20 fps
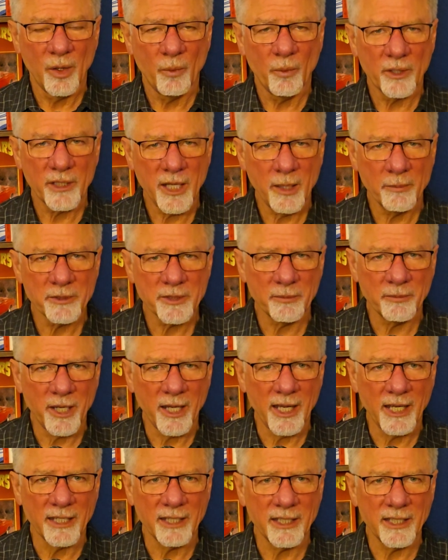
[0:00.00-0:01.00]
What comes to
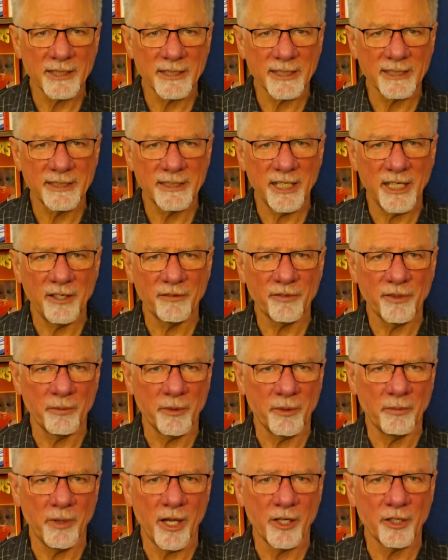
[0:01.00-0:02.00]
mind is a scene
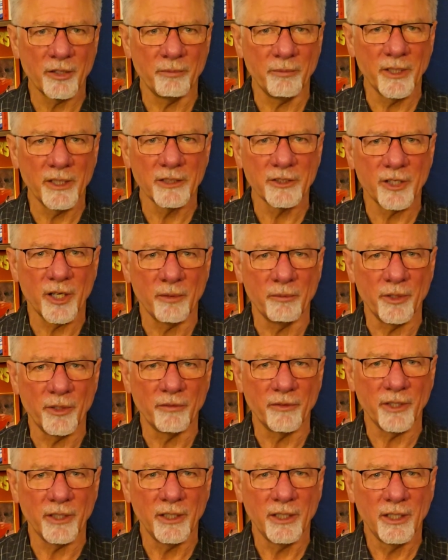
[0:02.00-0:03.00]
from a modern military
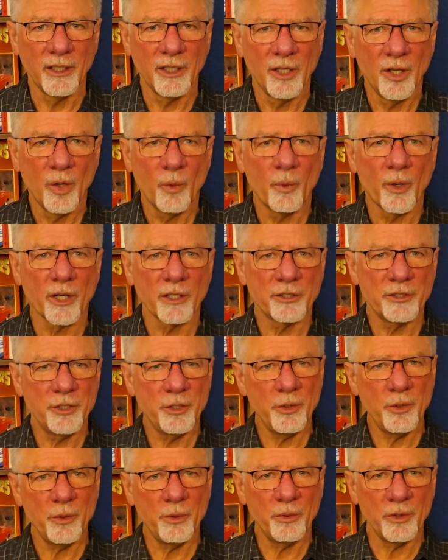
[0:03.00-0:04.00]
movie where
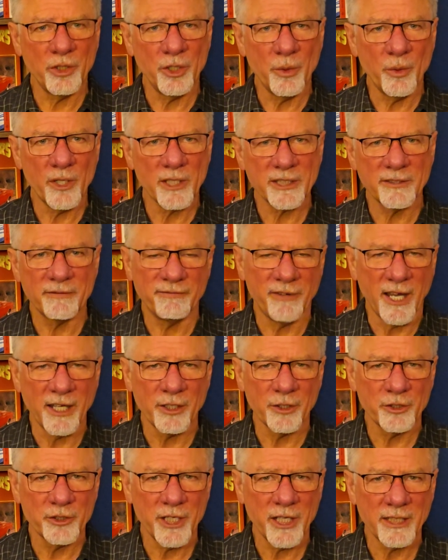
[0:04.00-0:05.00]
2 U.S.
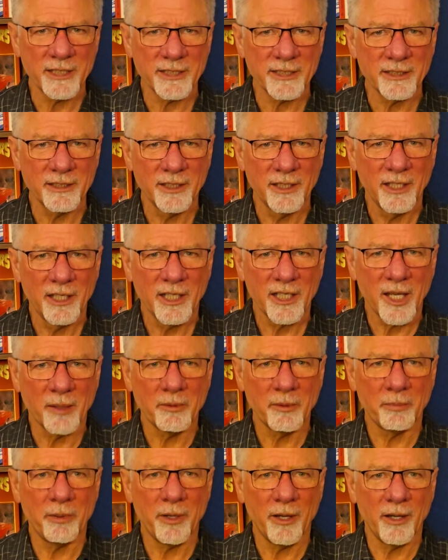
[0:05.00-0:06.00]
fighter jets
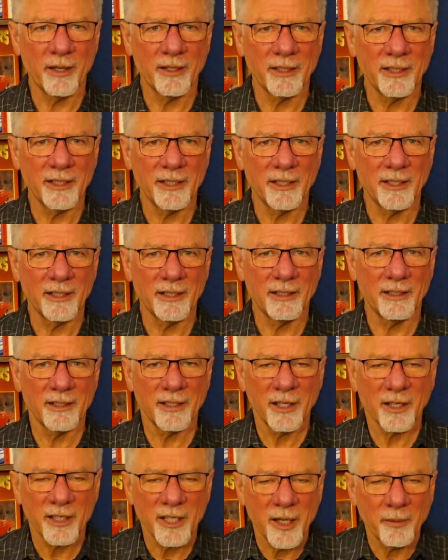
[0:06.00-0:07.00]
come up on
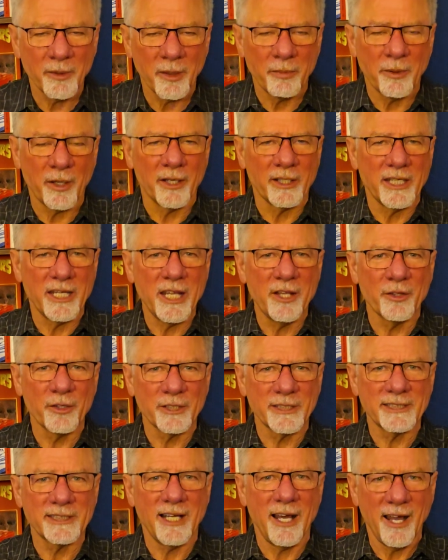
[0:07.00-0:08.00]
either
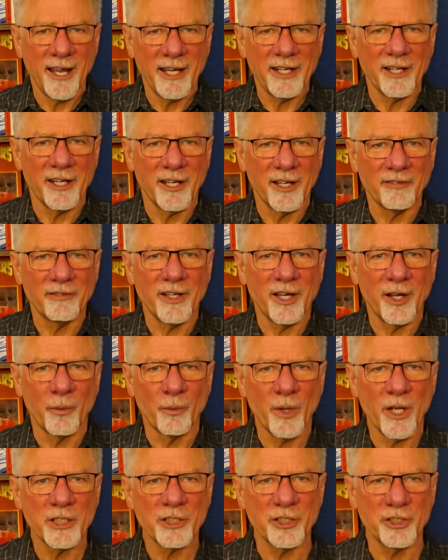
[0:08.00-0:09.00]
side of a
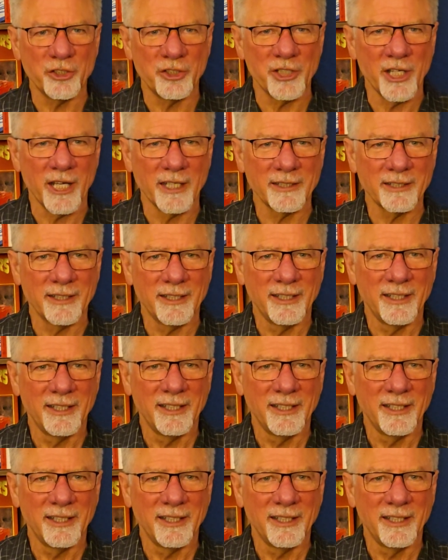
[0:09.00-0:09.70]
Russian jet